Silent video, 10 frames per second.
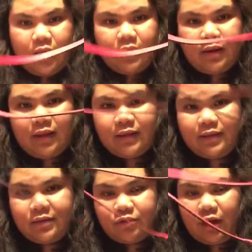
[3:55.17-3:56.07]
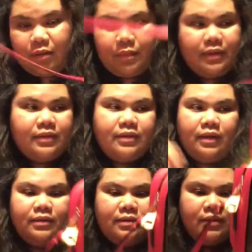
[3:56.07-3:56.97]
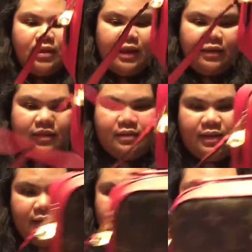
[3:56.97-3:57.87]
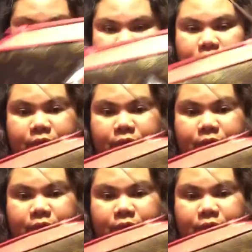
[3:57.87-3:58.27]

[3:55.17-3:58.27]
And I like the strap. The length is decent.